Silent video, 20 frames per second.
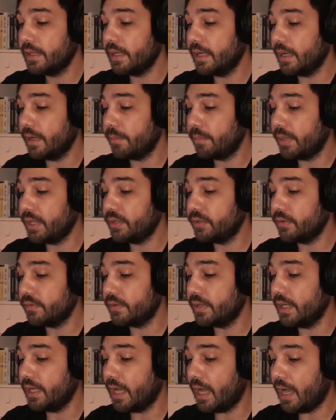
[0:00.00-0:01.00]
page of
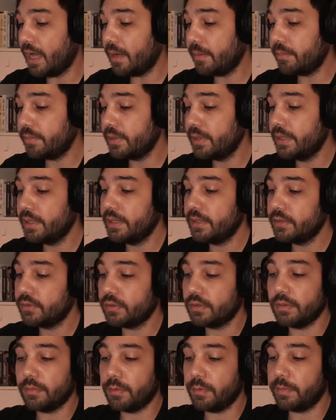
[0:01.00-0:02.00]
the app. So
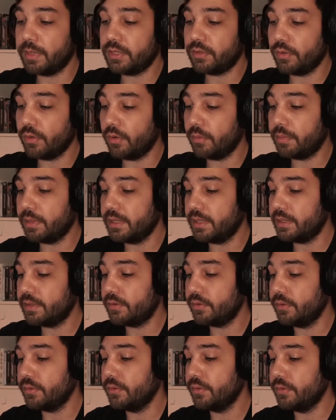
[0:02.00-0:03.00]
the moment you open
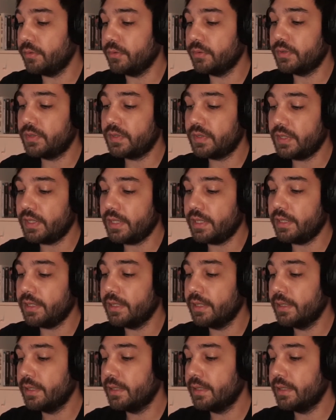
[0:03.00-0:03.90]
it, you see